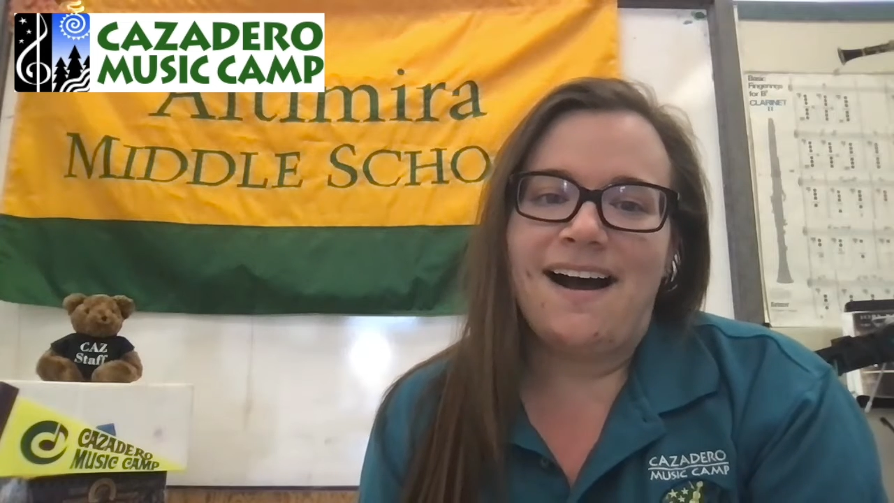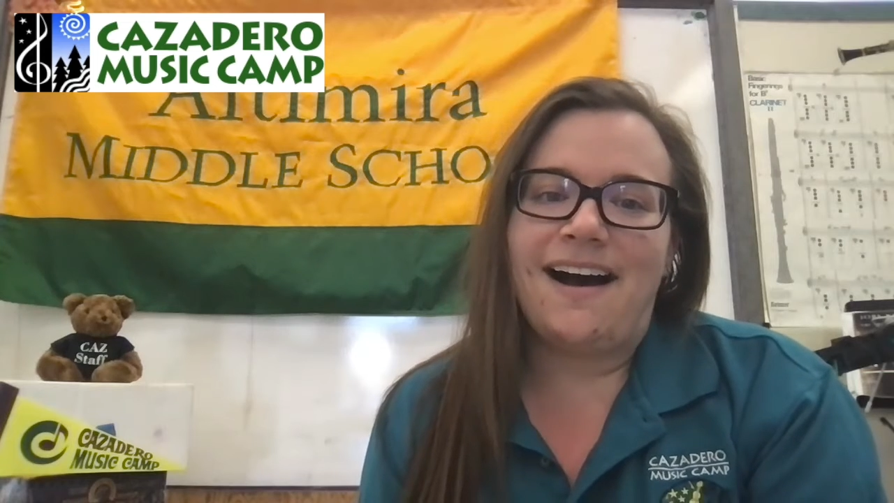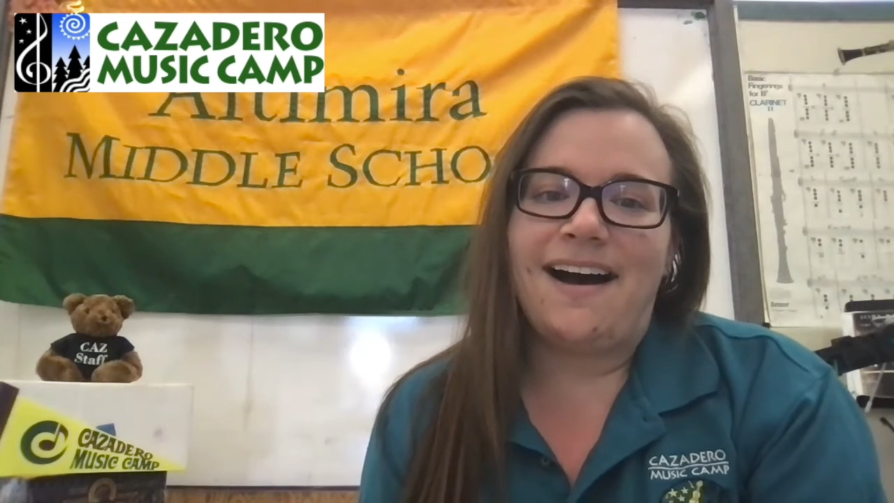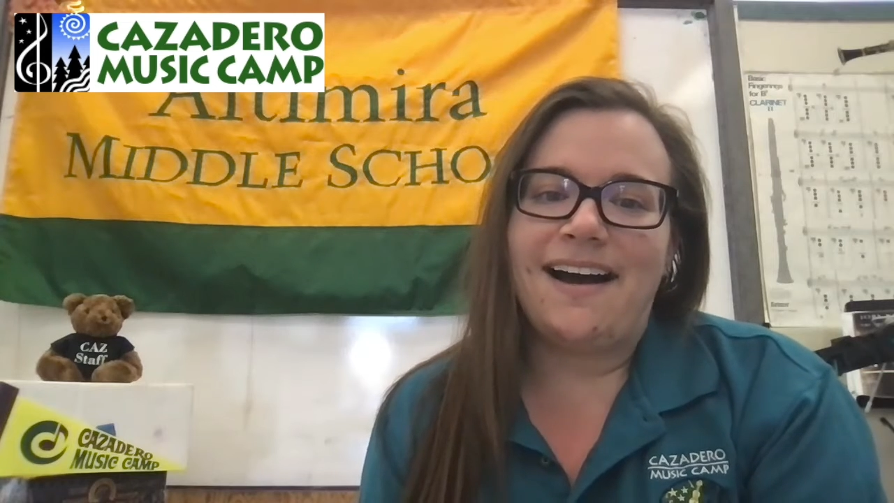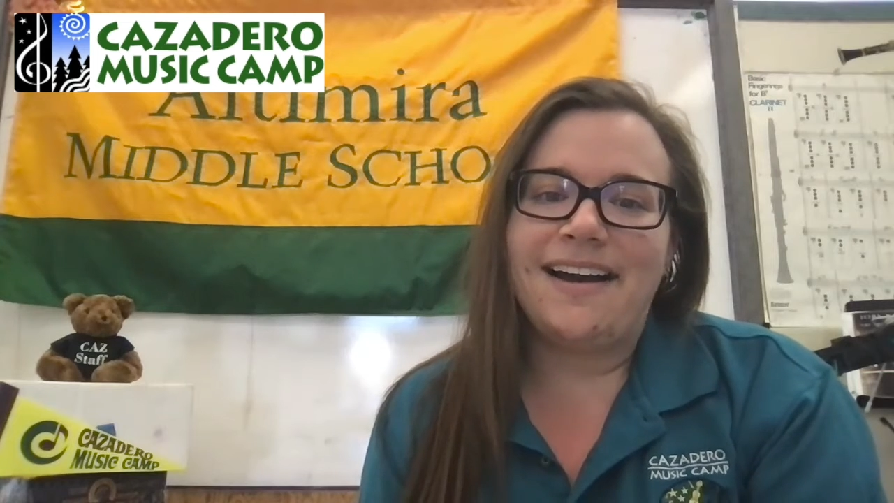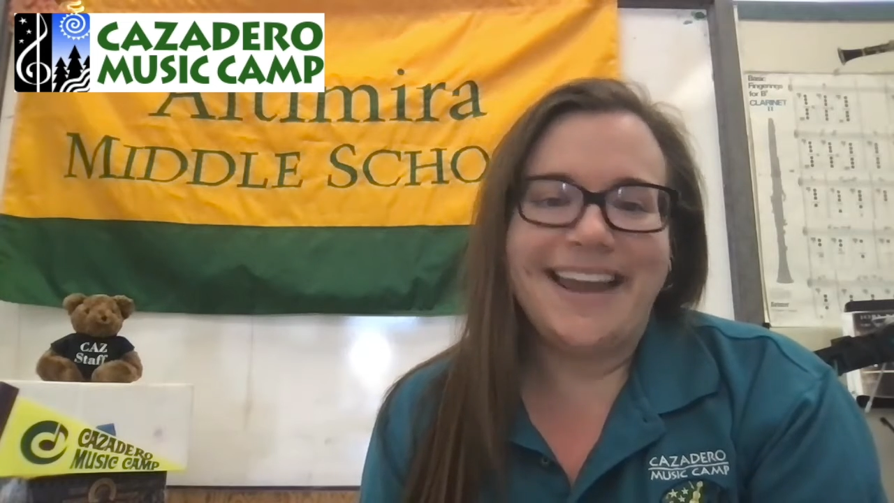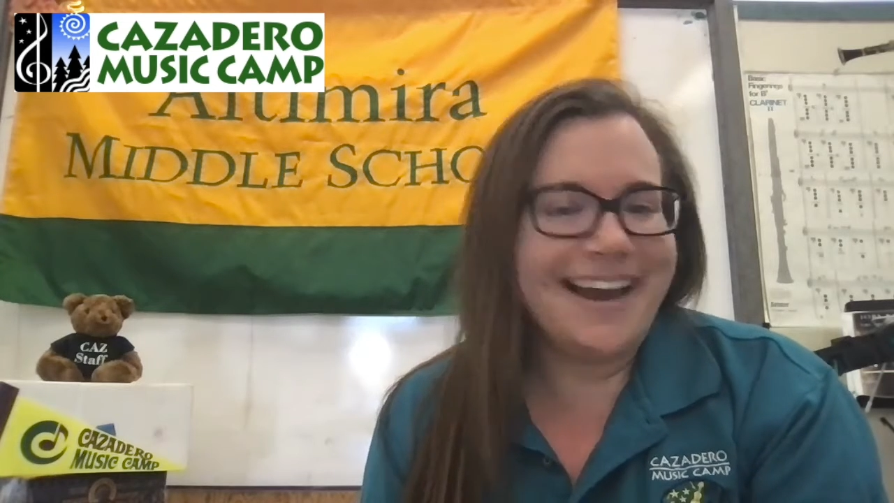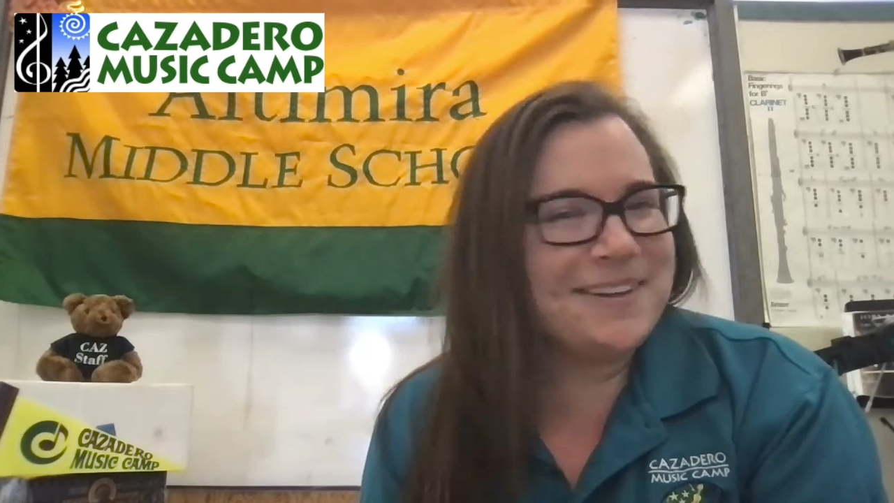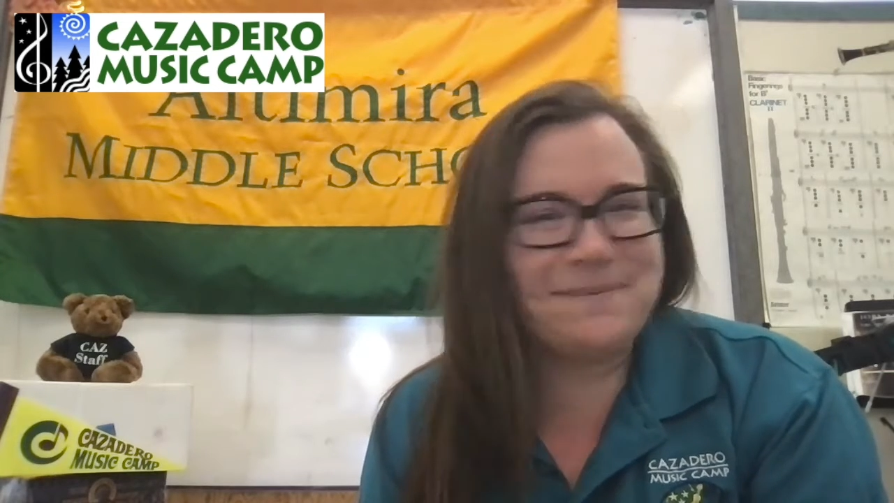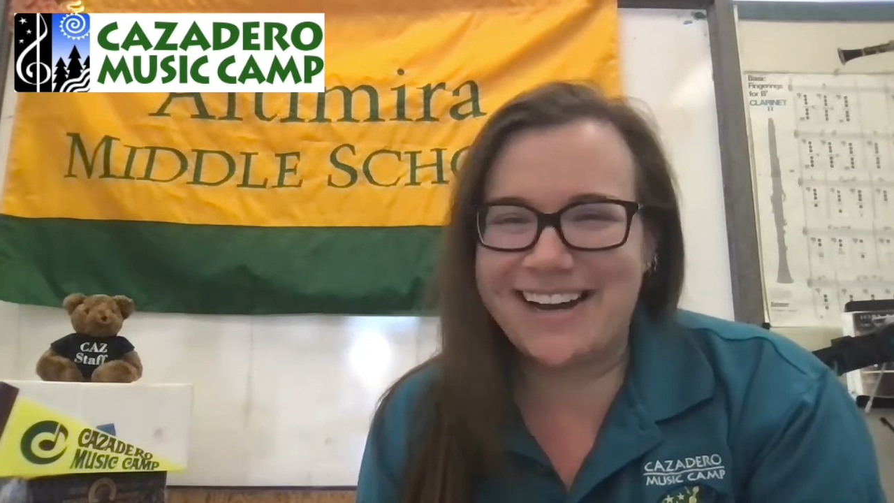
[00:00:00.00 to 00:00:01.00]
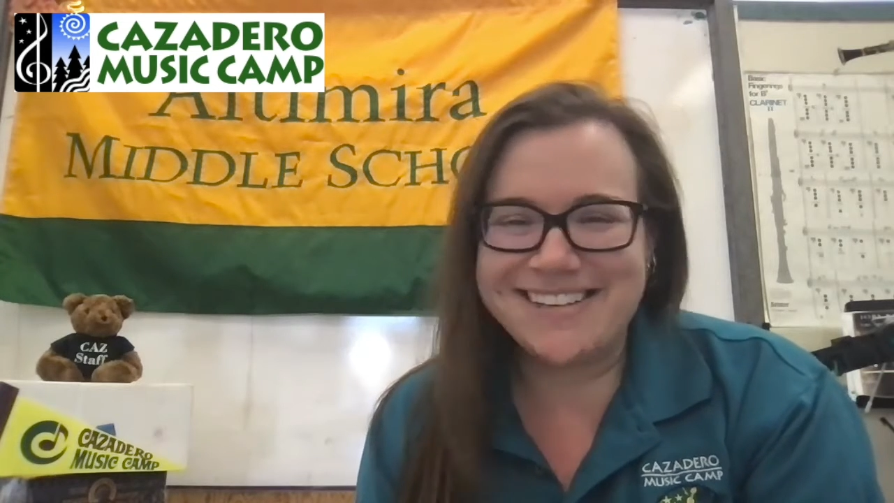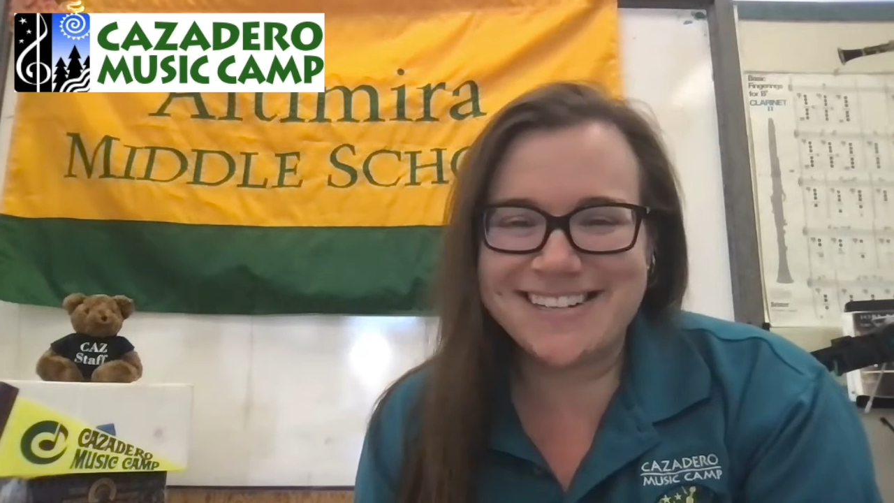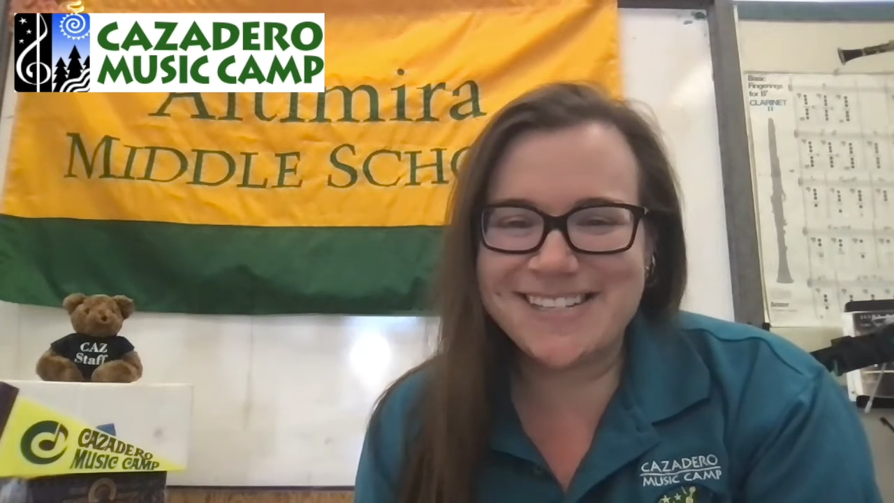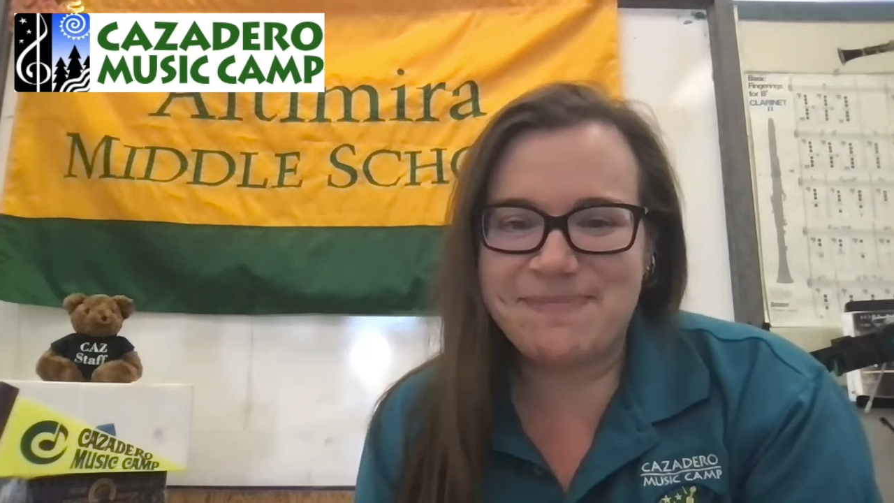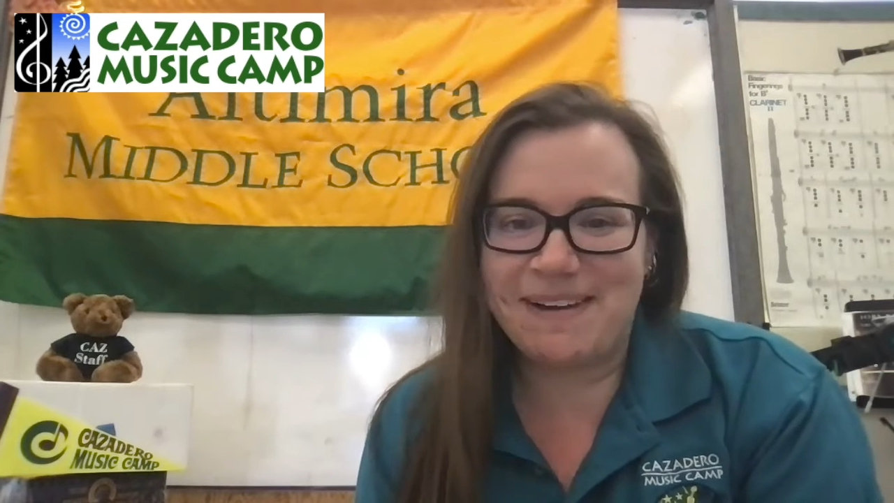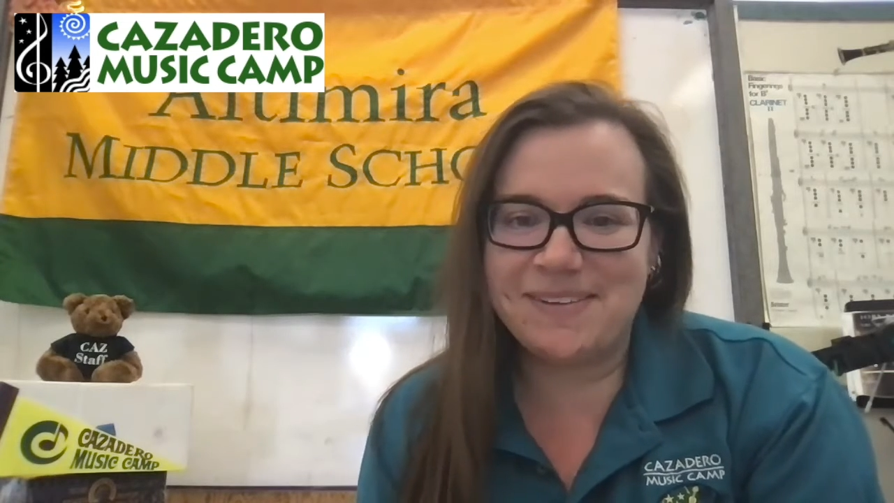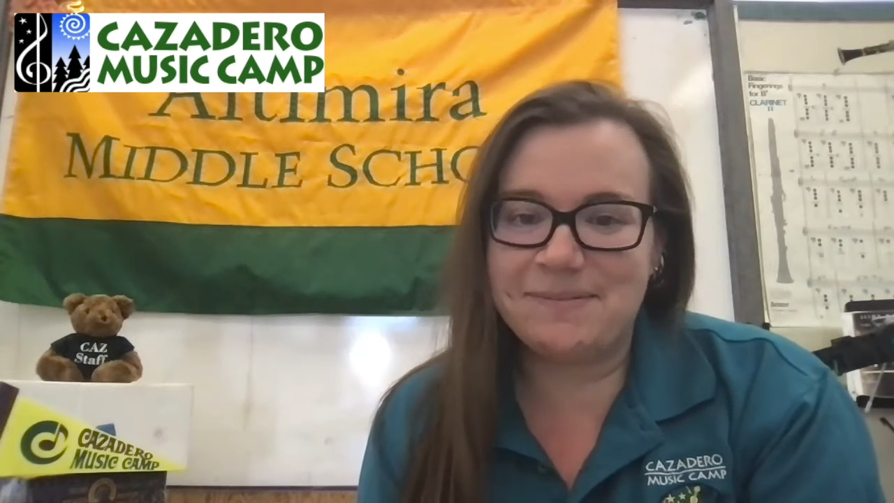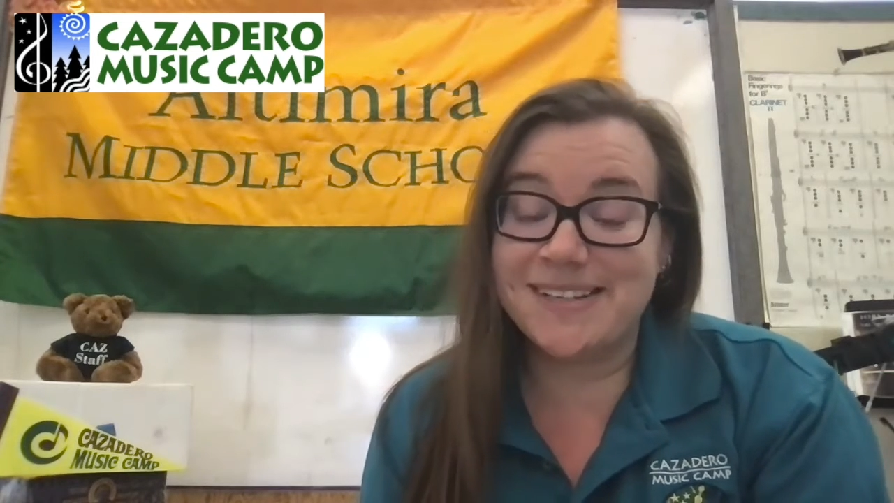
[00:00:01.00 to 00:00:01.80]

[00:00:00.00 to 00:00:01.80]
I can't imagine spending